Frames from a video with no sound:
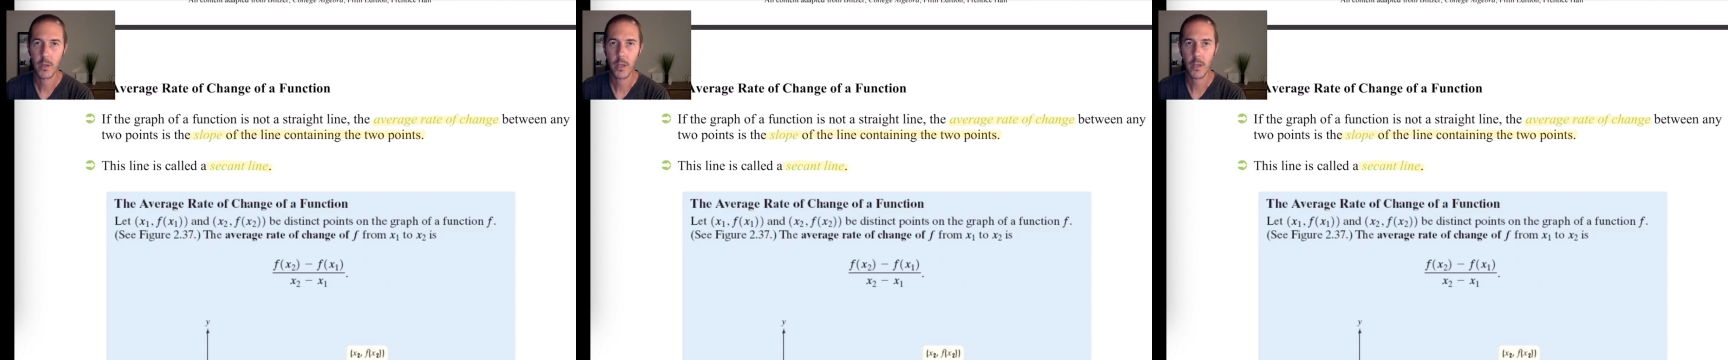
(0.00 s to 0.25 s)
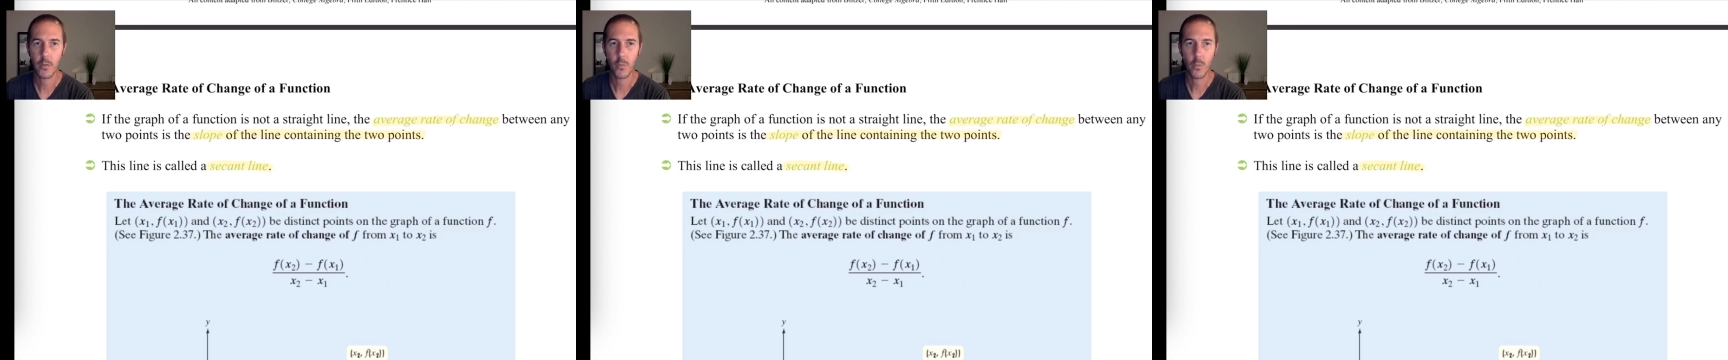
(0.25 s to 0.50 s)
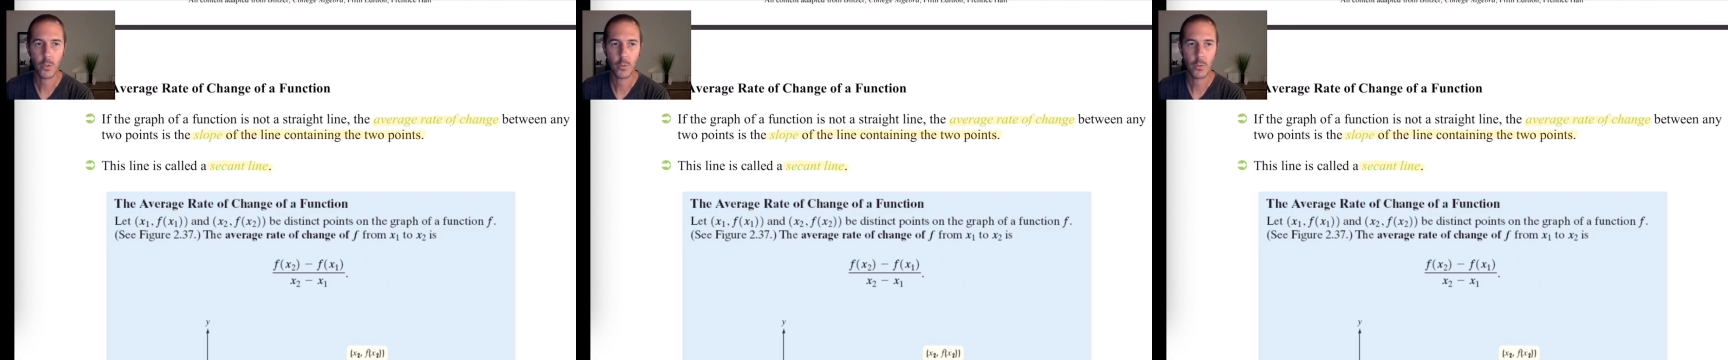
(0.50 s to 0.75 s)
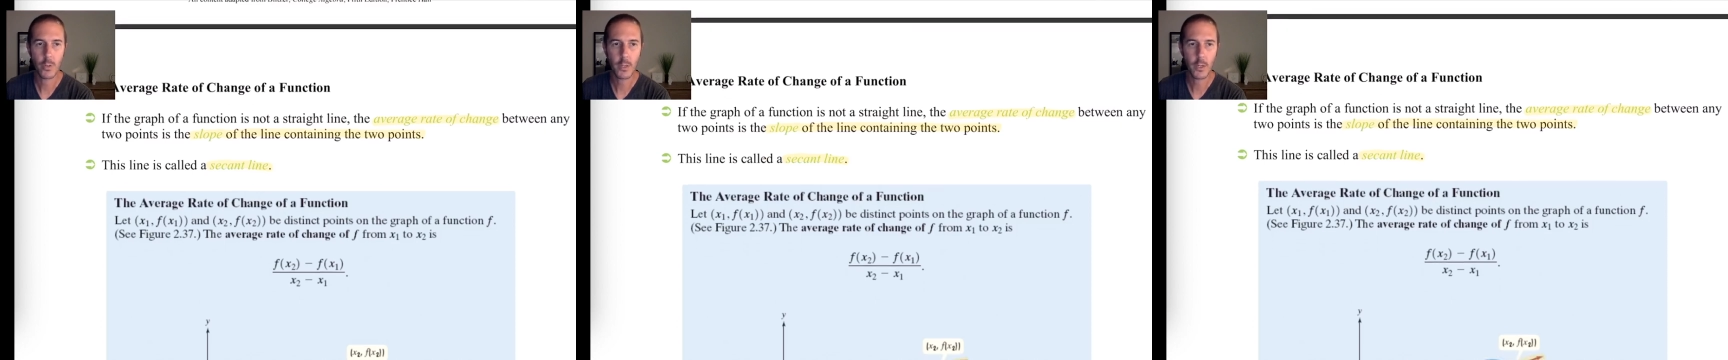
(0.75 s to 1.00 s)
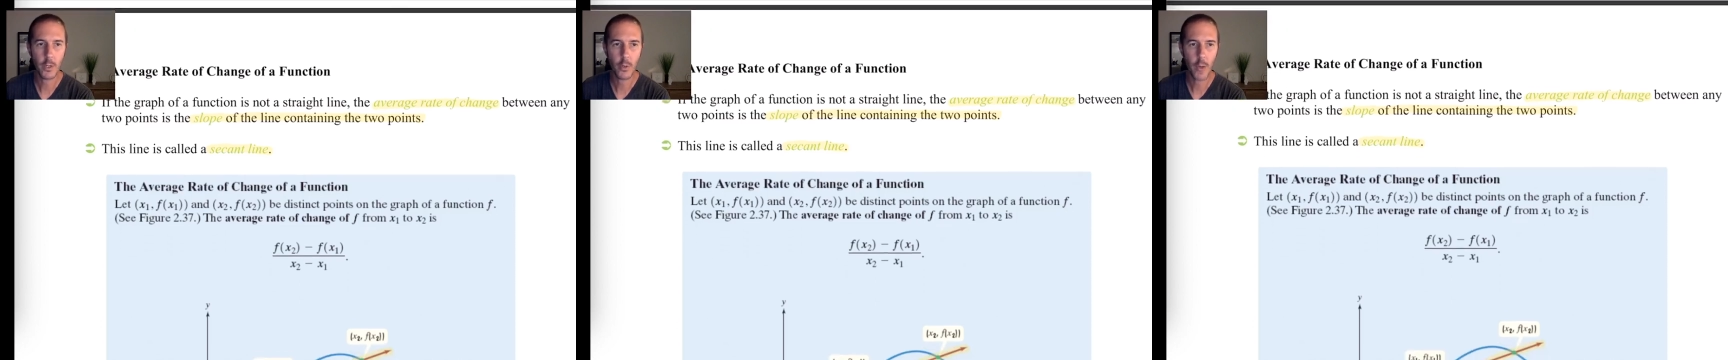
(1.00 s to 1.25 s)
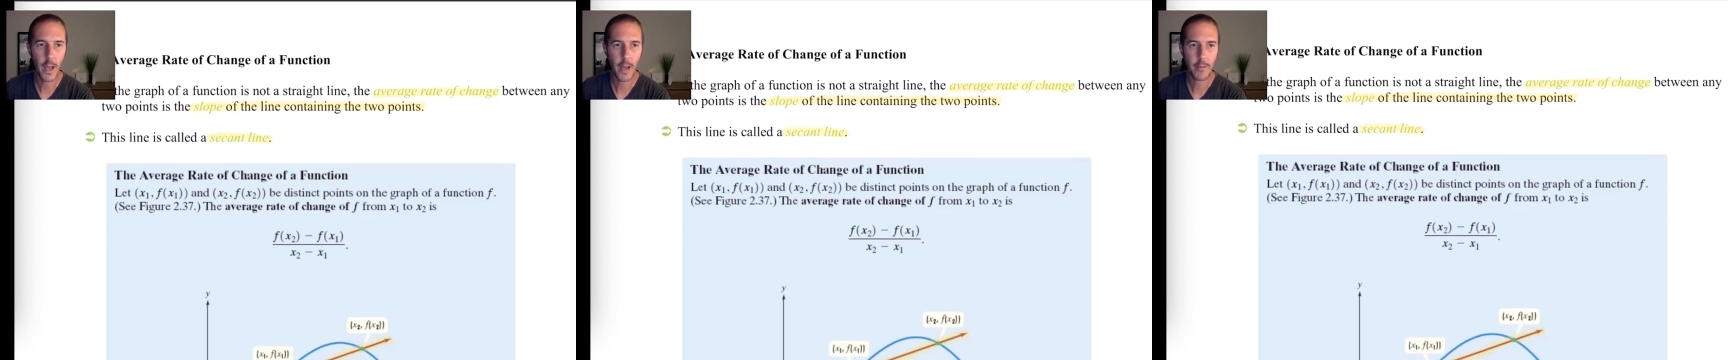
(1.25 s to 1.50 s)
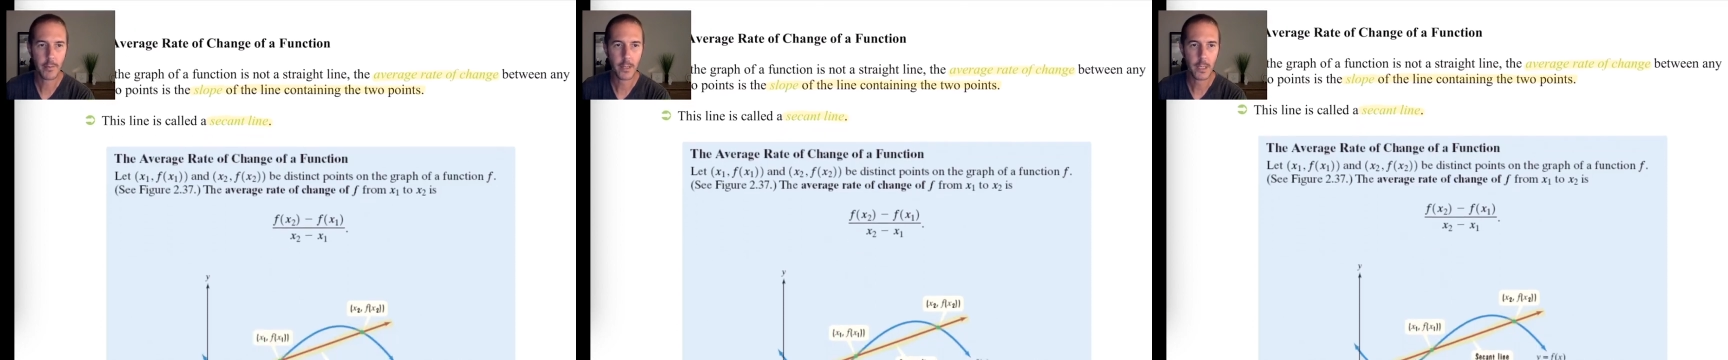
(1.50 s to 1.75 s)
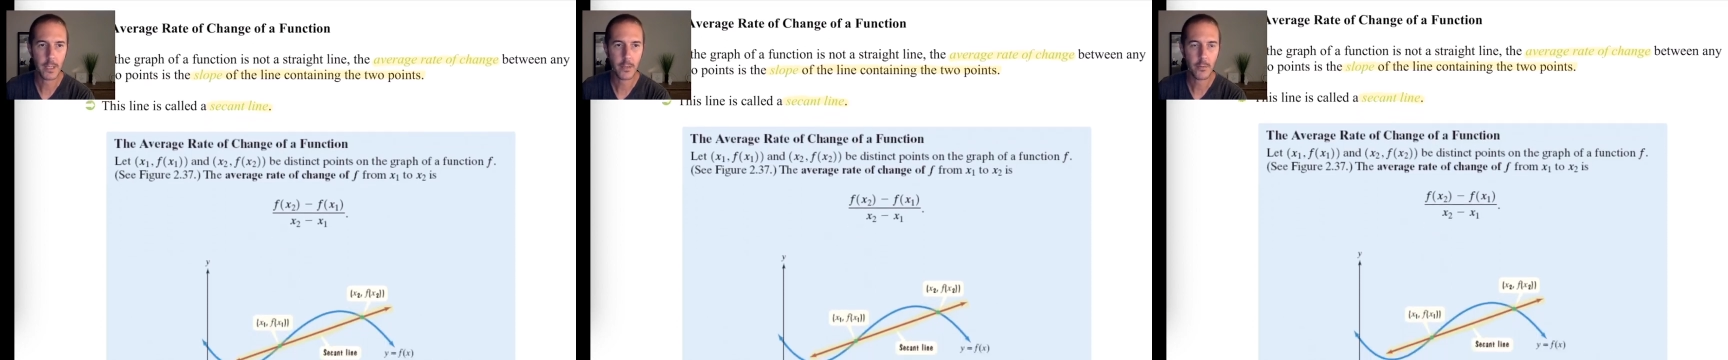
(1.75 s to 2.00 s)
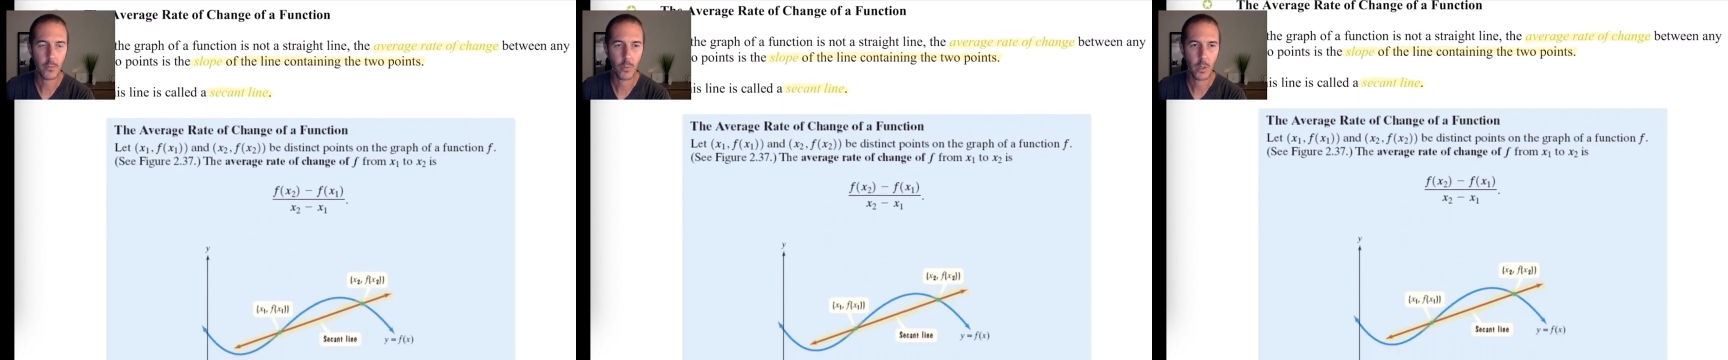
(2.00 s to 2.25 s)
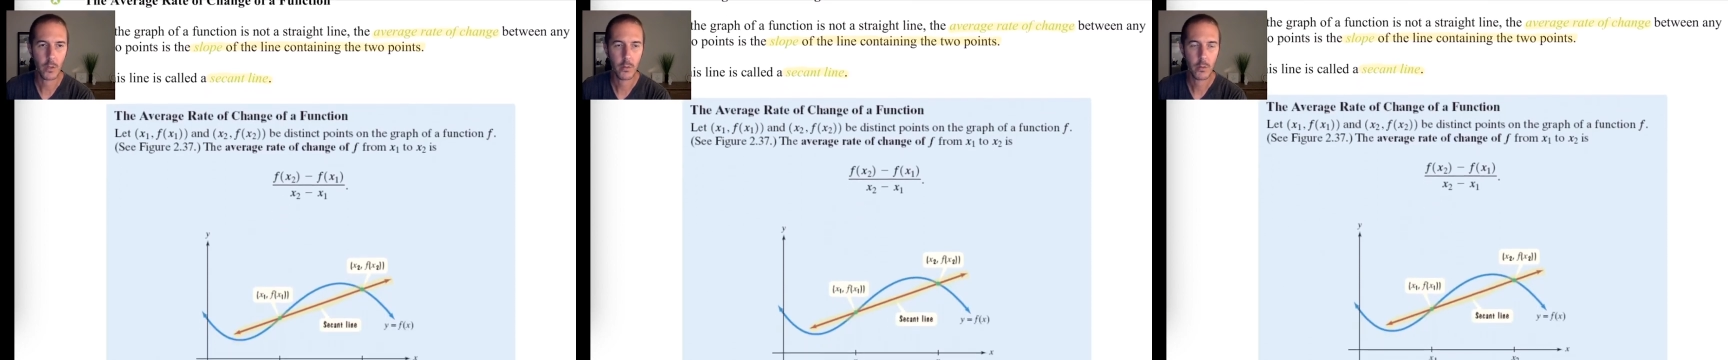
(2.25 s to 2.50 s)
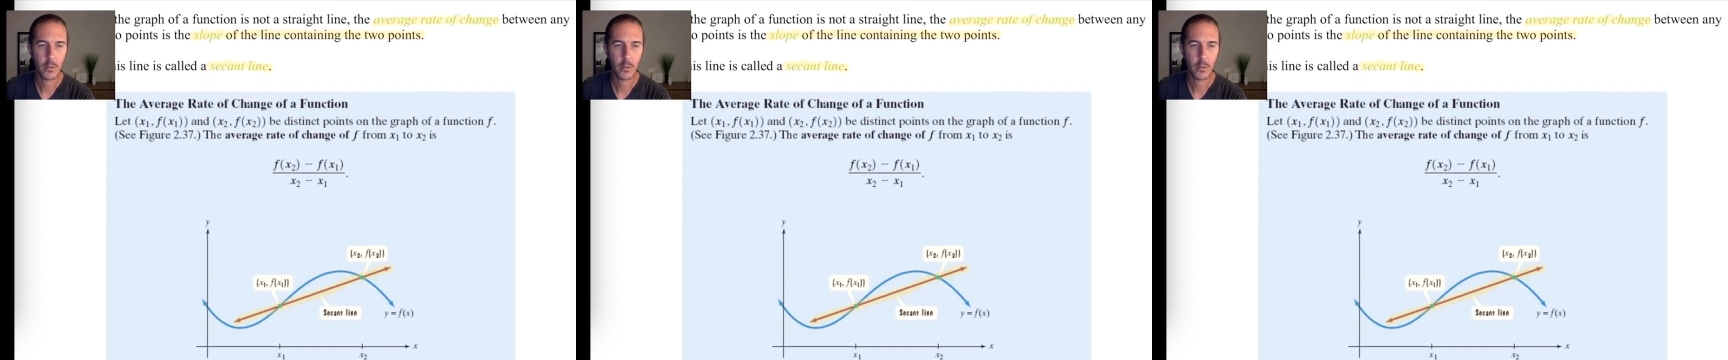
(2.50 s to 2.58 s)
And when you look at a graph like this one,